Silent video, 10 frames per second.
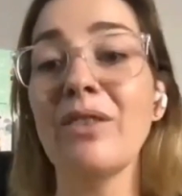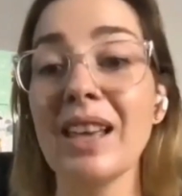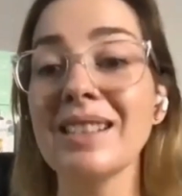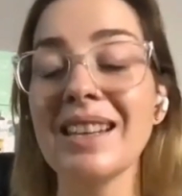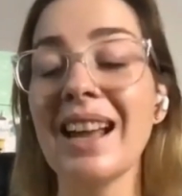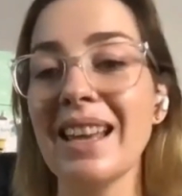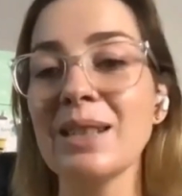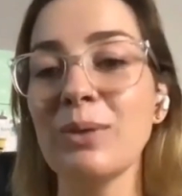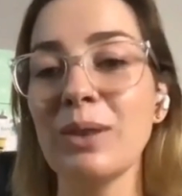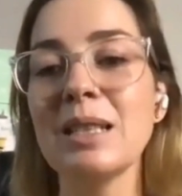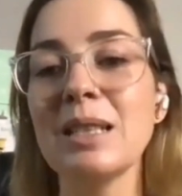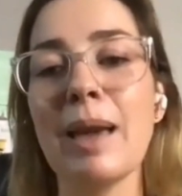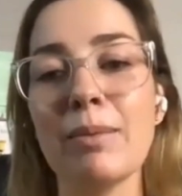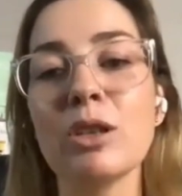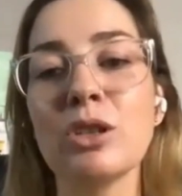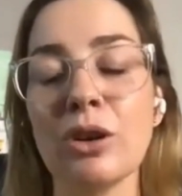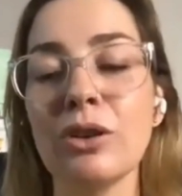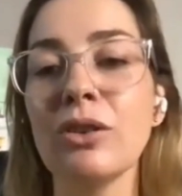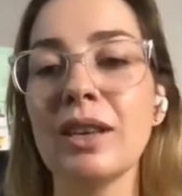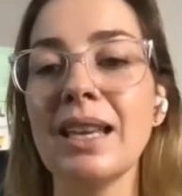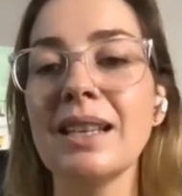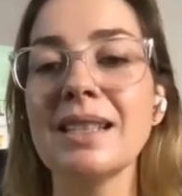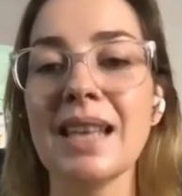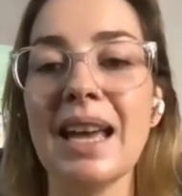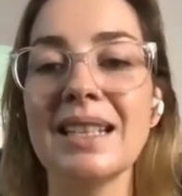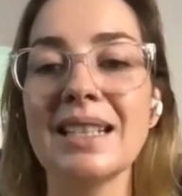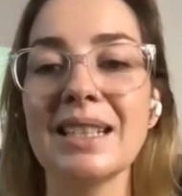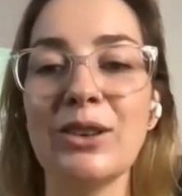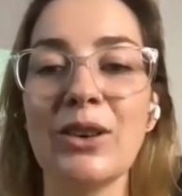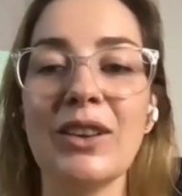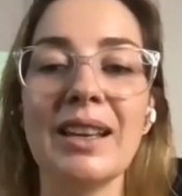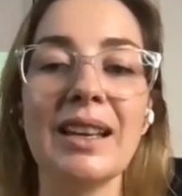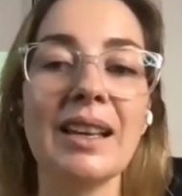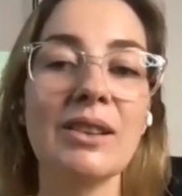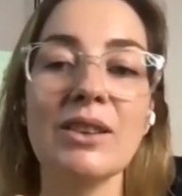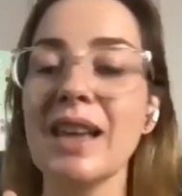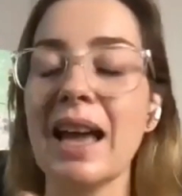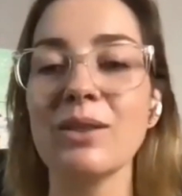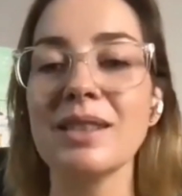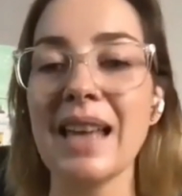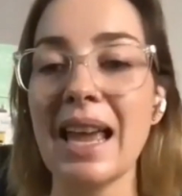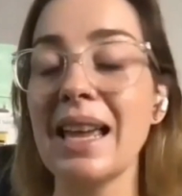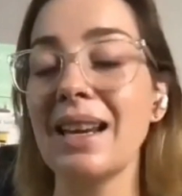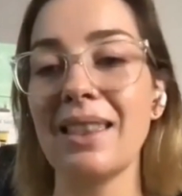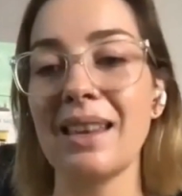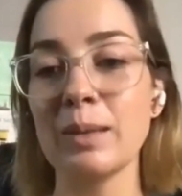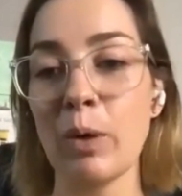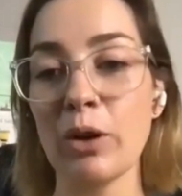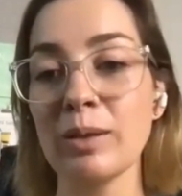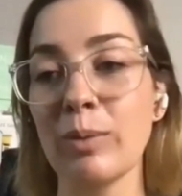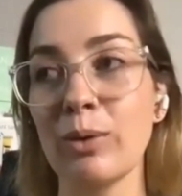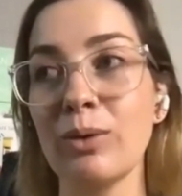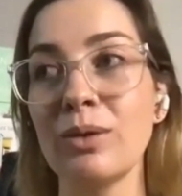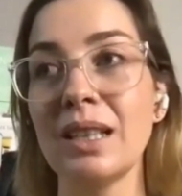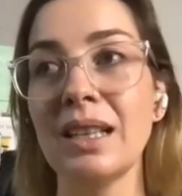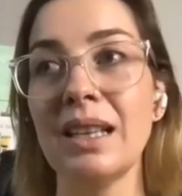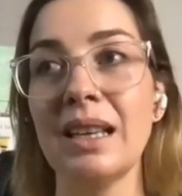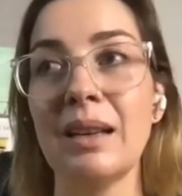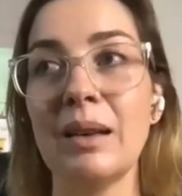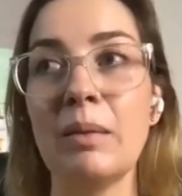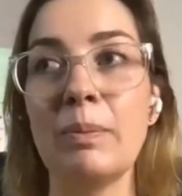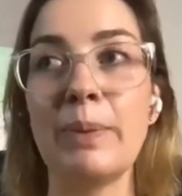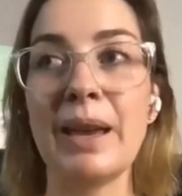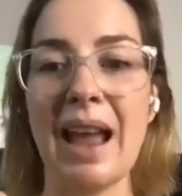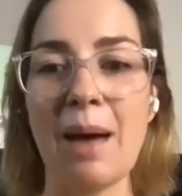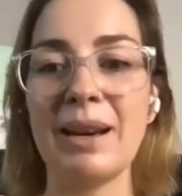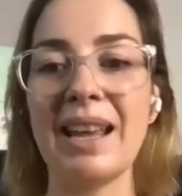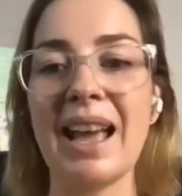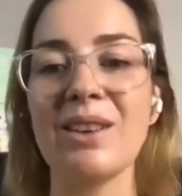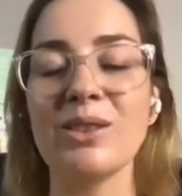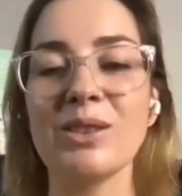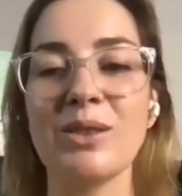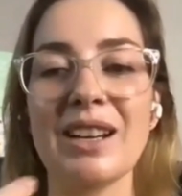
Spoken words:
or life lesson, I guess, really, to be able to show your kids that, lots of adults say anything's possible, but how many